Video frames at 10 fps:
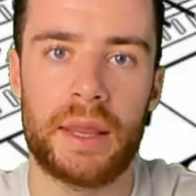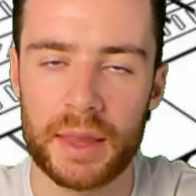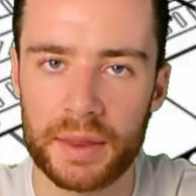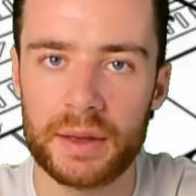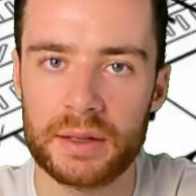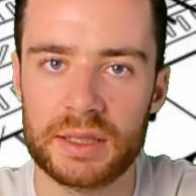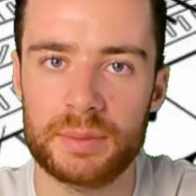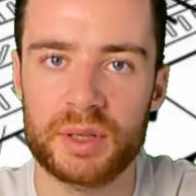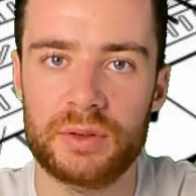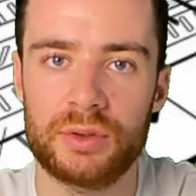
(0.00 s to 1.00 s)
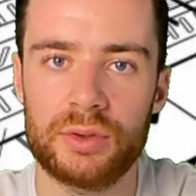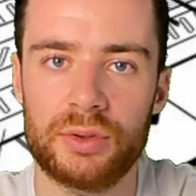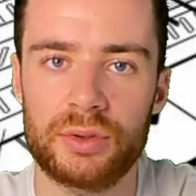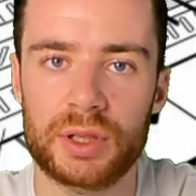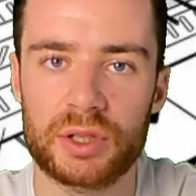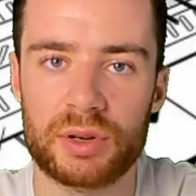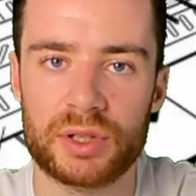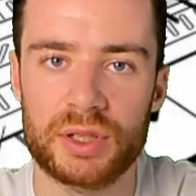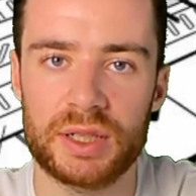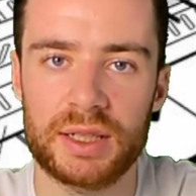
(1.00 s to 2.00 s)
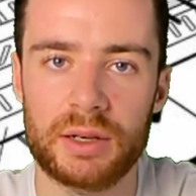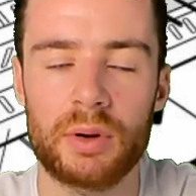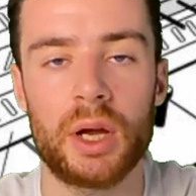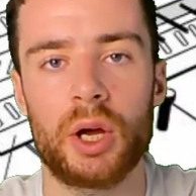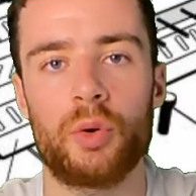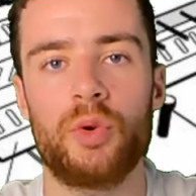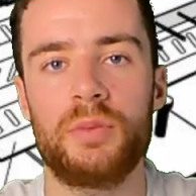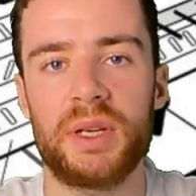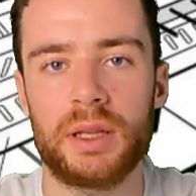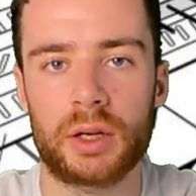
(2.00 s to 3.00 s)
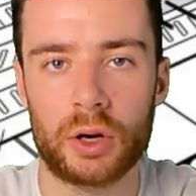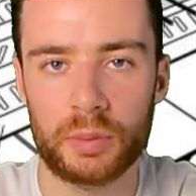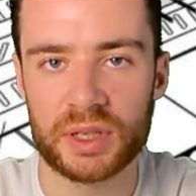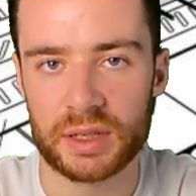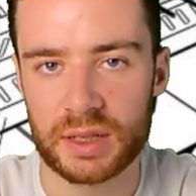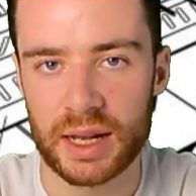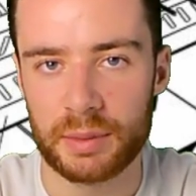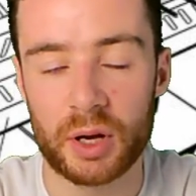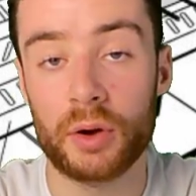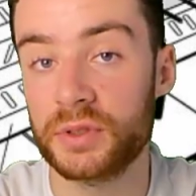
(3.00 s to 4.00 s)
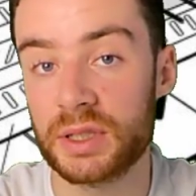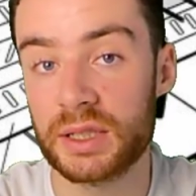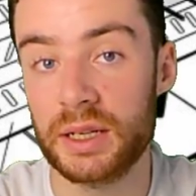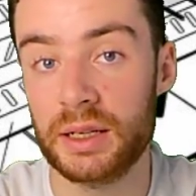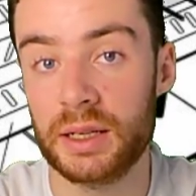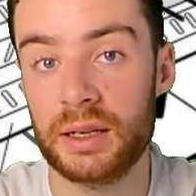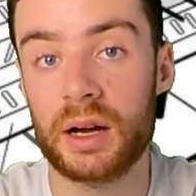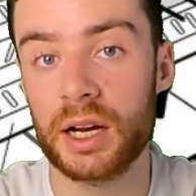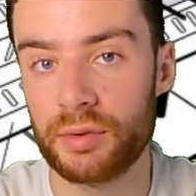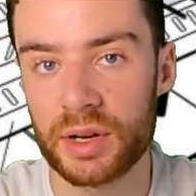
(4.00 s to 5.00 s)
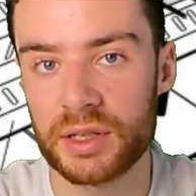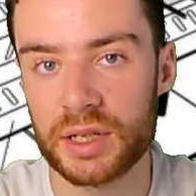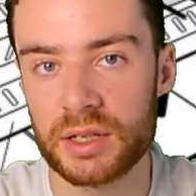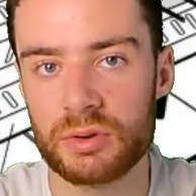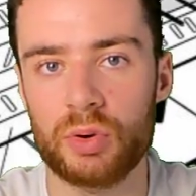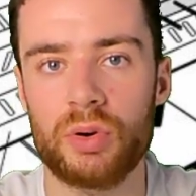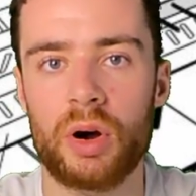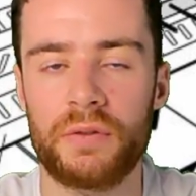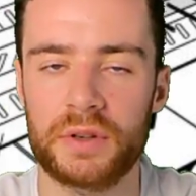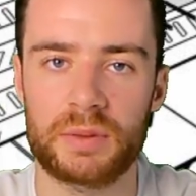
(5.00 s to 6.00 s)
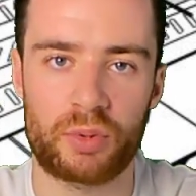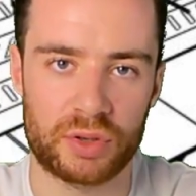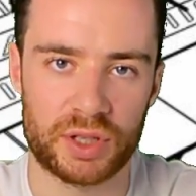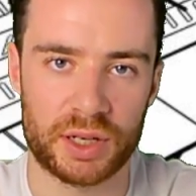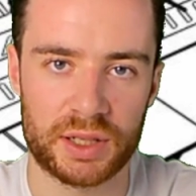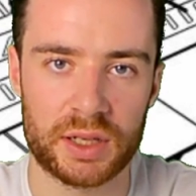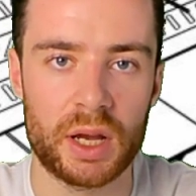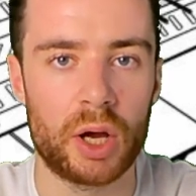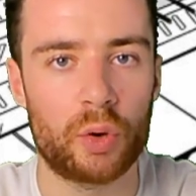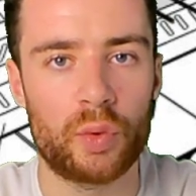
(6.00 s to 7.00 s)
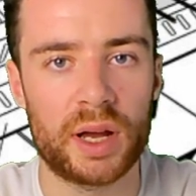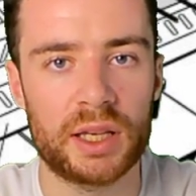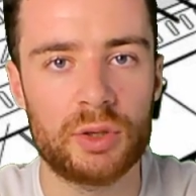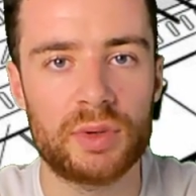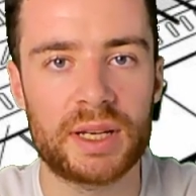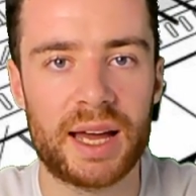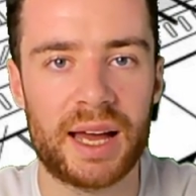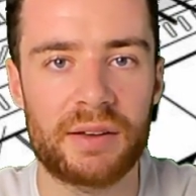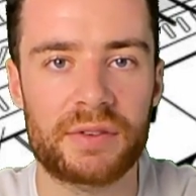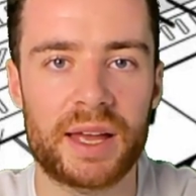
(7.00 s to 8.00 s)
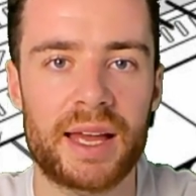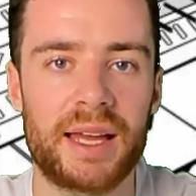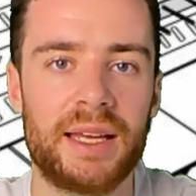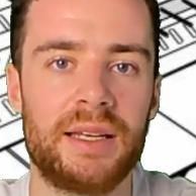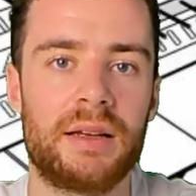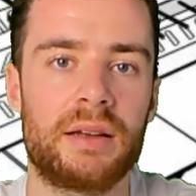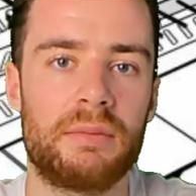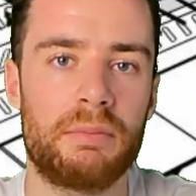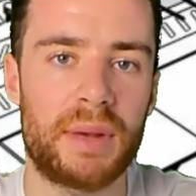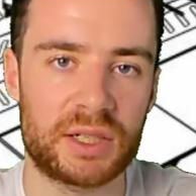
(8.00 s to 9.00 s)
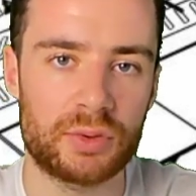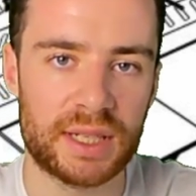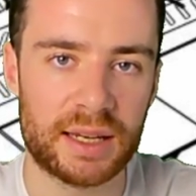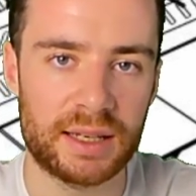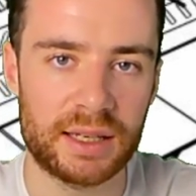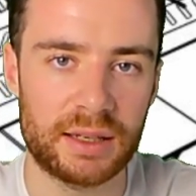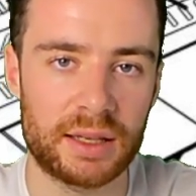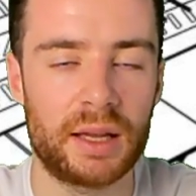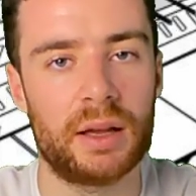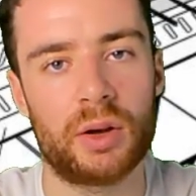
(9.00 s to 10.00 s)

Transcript: Another typical construction detail would be the composite slab, often seen in high-rises or office projects, where you would have a metal decking